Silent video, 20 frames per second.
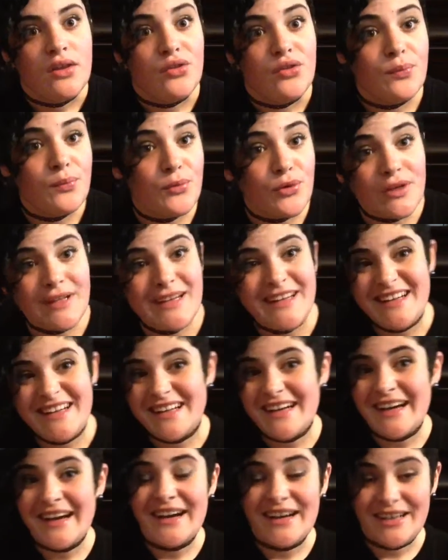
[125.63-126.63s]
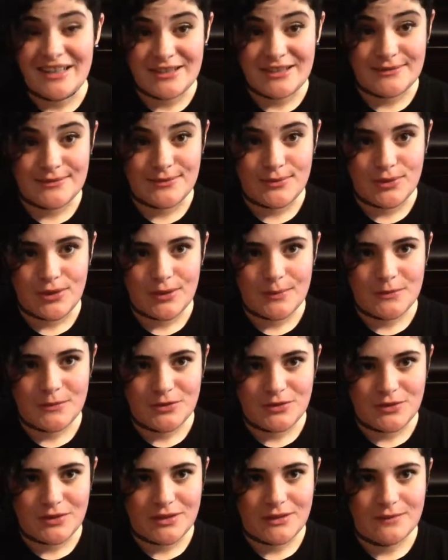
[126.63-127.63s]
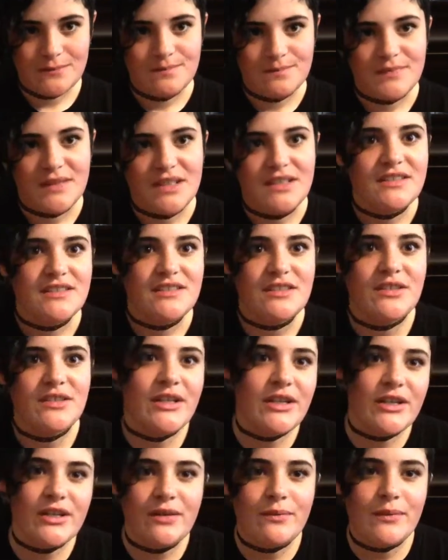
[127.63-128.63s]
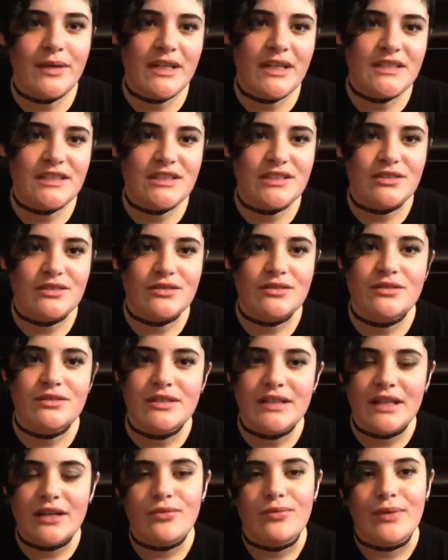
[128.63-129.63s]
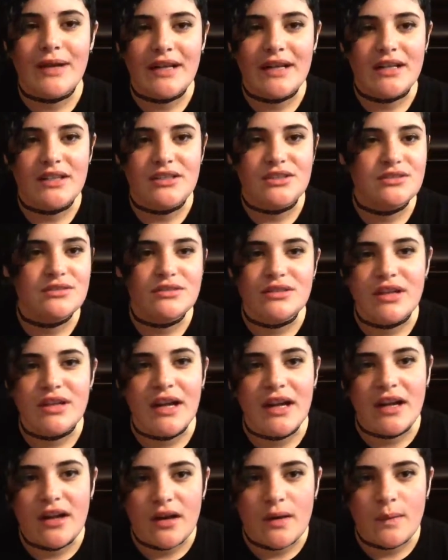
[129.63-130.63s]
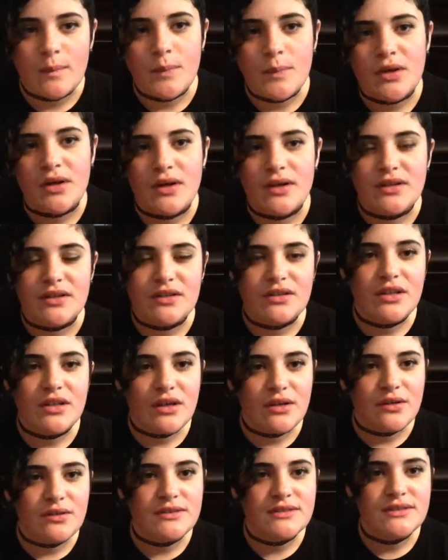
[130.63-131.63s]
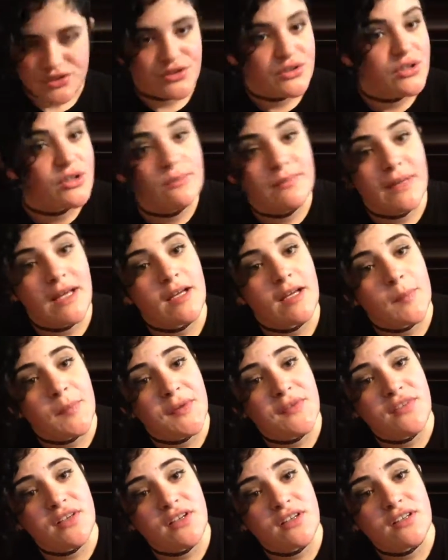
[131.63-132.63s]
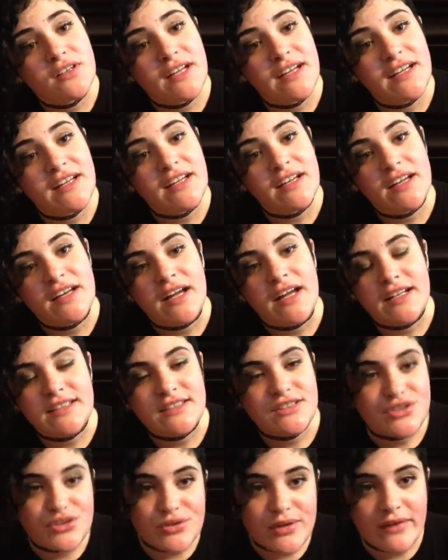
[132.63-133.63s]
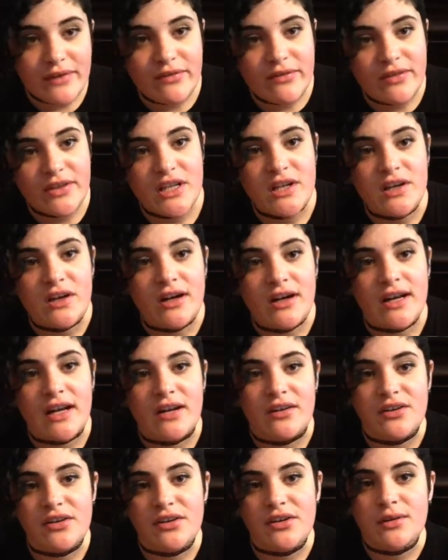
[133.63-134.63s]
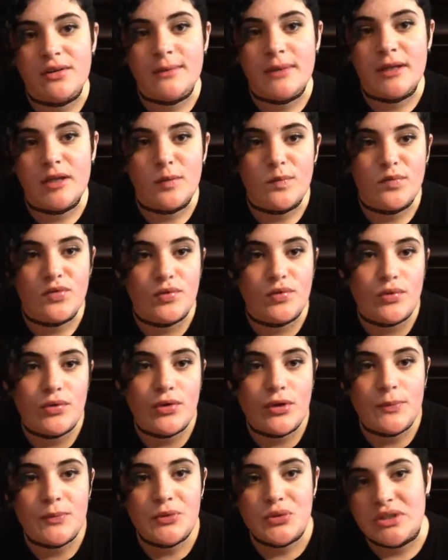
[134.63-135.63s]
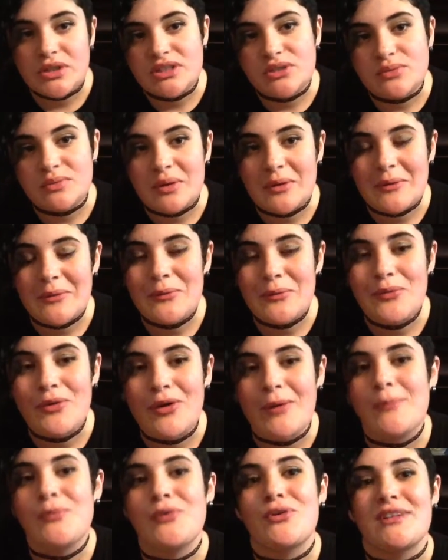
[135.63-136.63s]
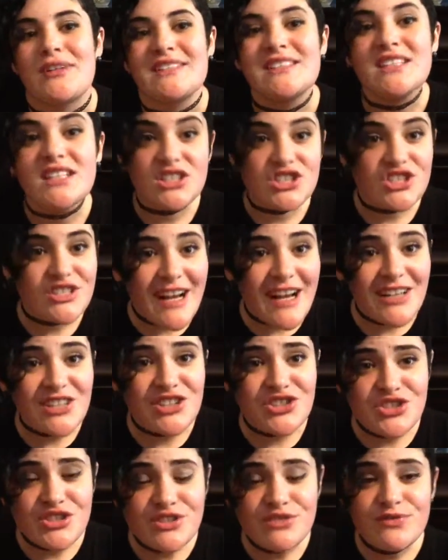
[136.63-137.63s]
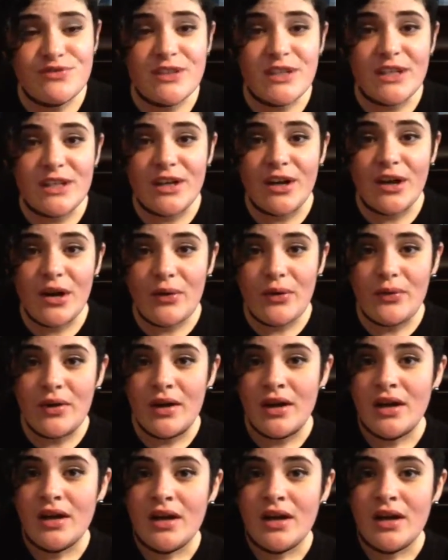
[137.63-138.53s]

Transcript: The morning of Warped Tour. So you're going to want to get ready, do your hair, put on your clothes, do your makeup if you're a lady, and I do have a video on how to do your makeup for Warped Tour. It's a Warped Tour suggestion video,